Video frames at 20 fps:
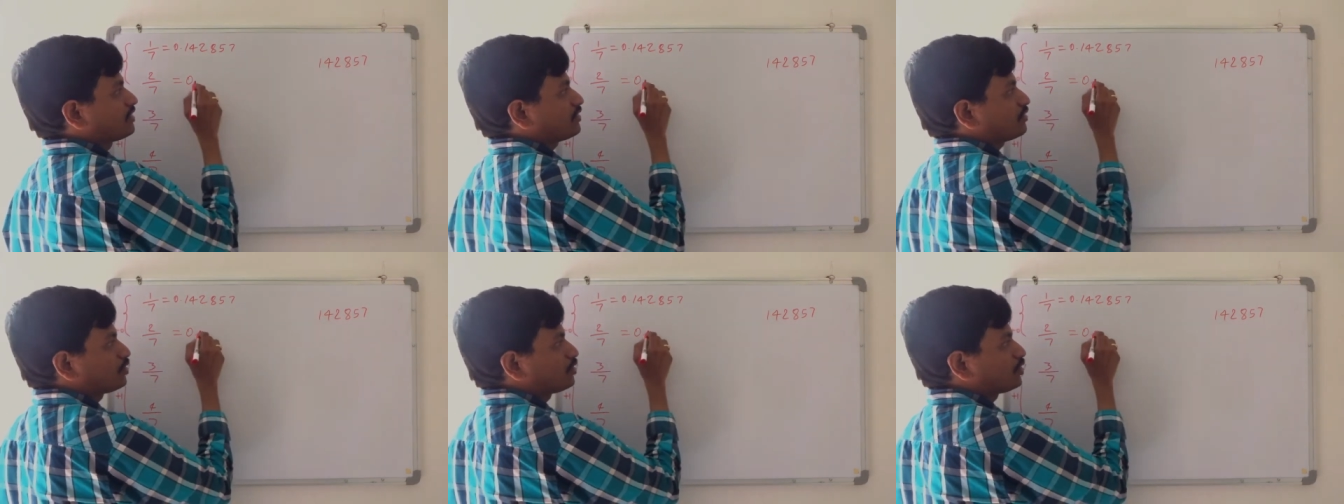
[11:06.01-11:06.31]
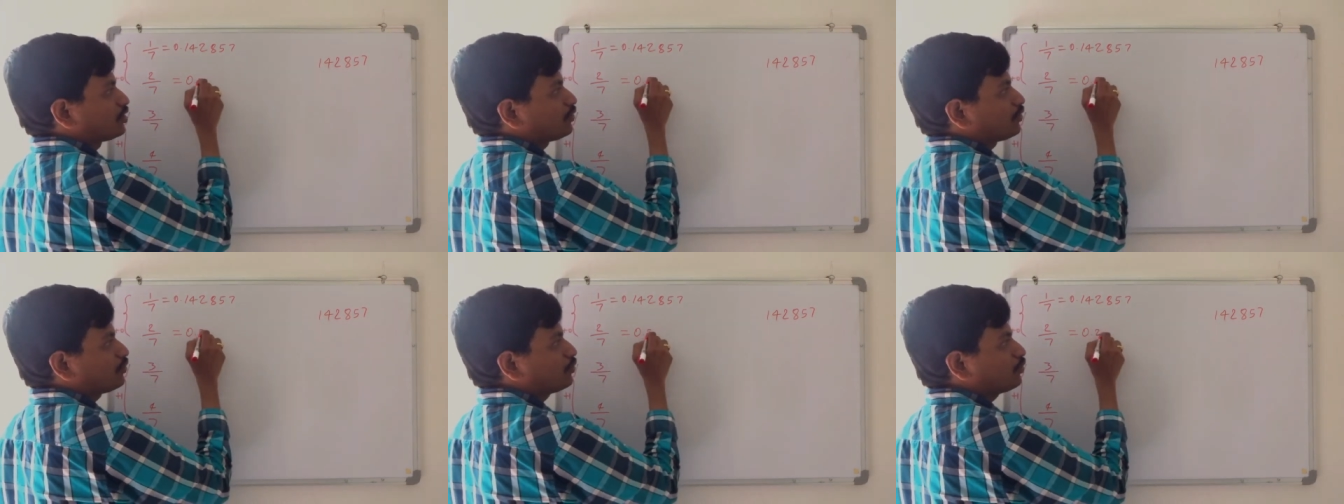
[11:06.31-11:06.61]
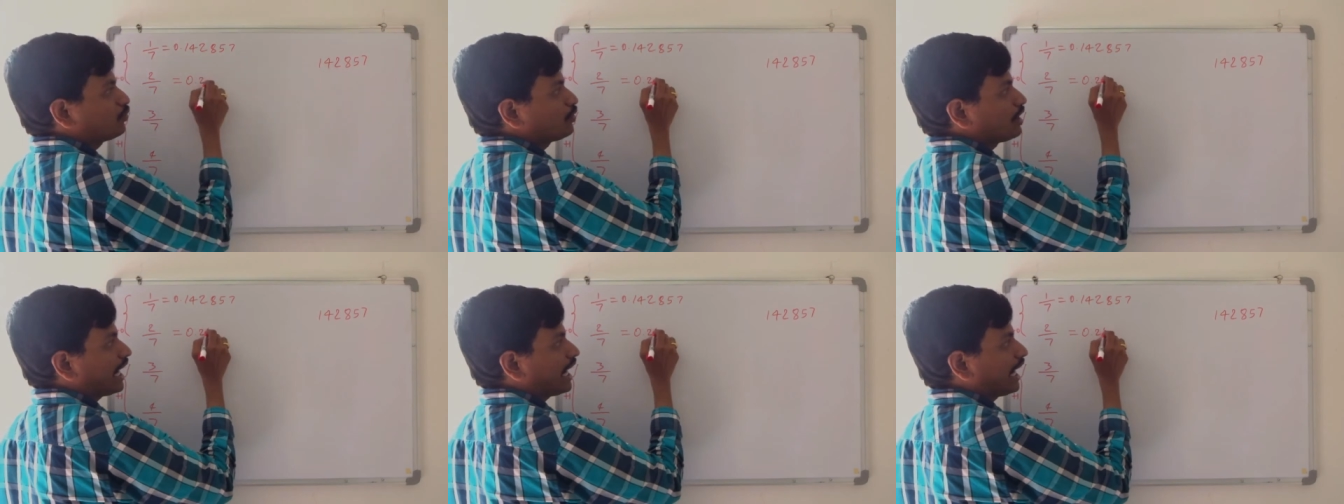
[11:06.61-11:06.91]
so
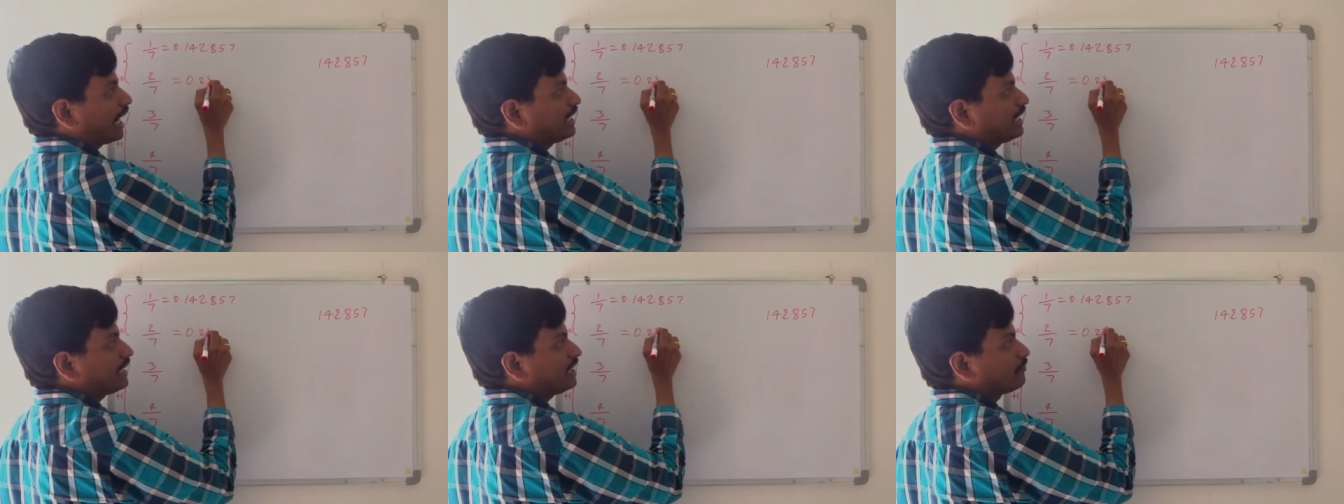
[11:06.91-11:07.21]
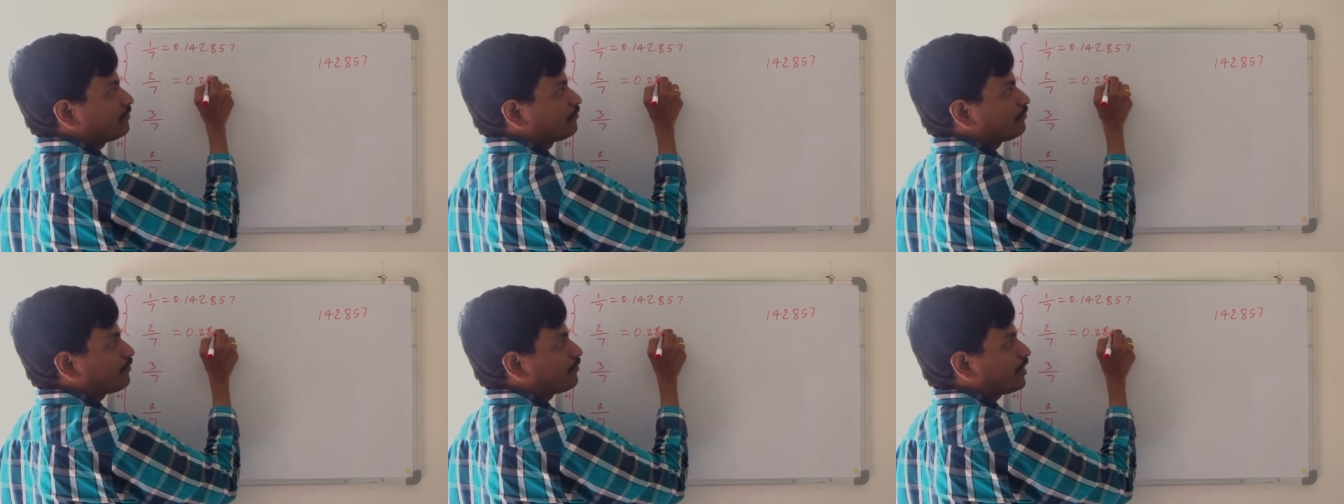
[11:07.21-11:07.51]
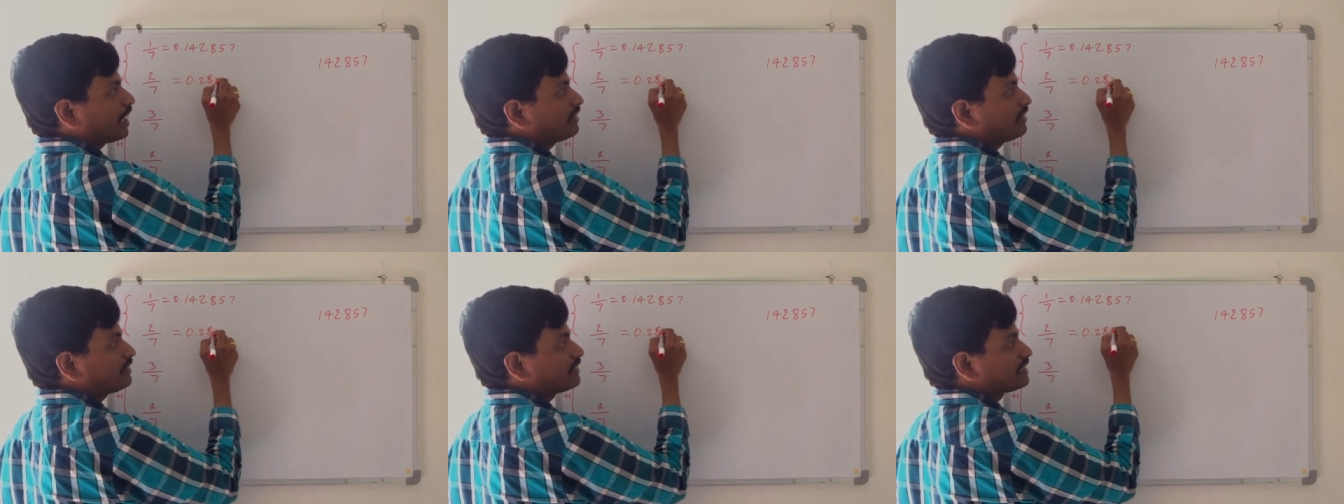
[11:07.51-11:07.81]

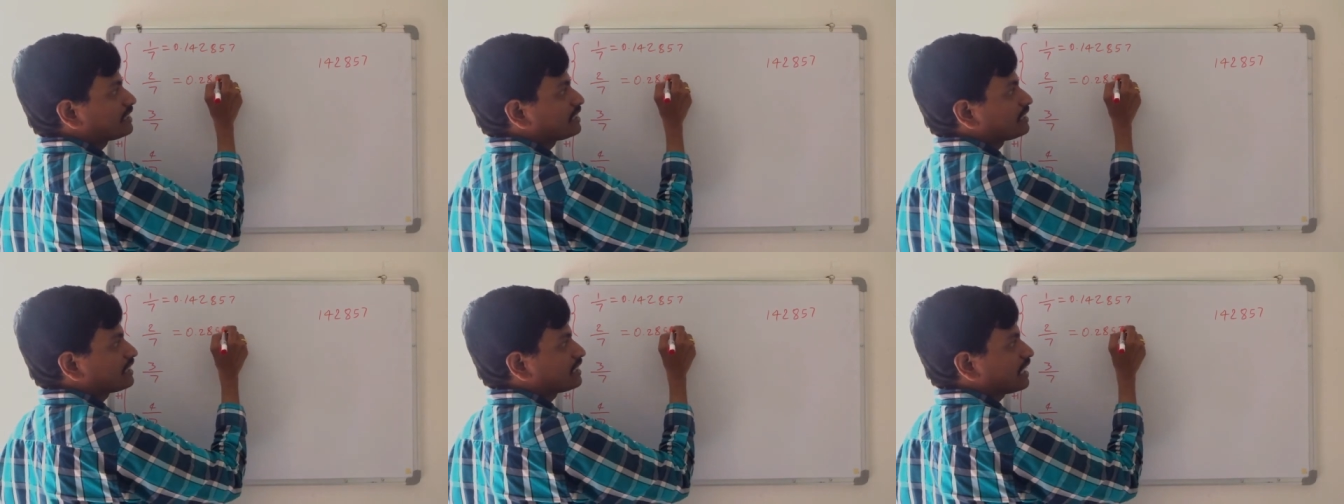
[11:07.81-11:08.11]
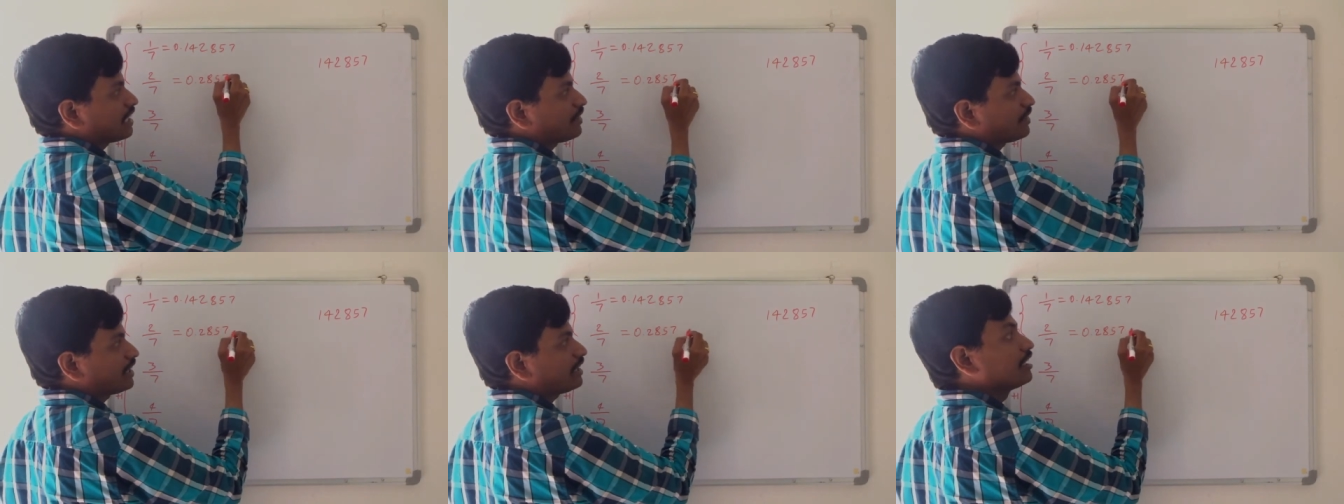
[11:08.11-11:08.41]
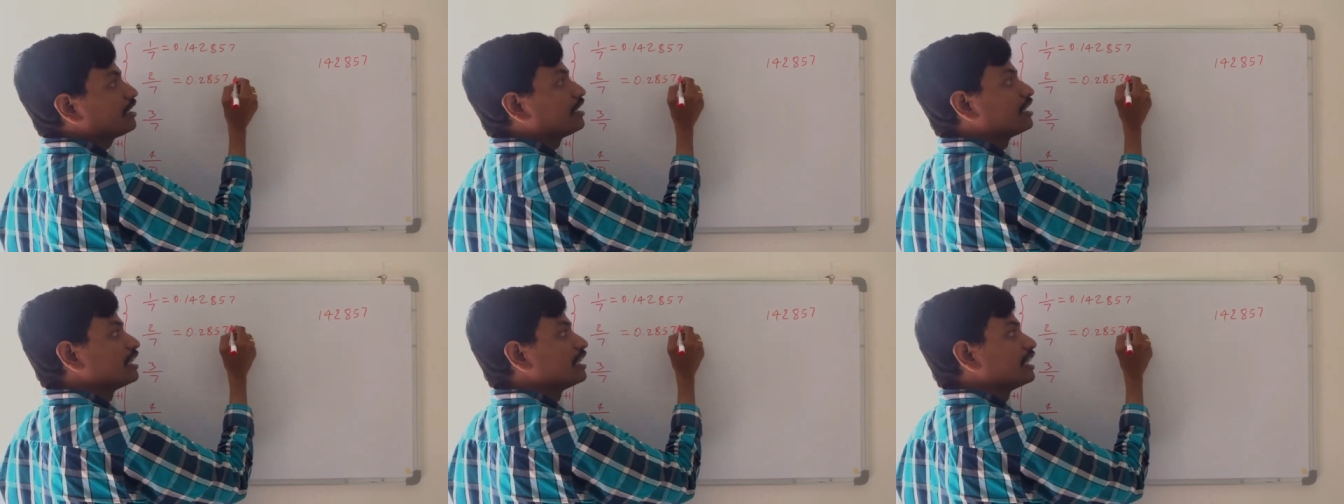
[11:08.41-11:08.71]
2857,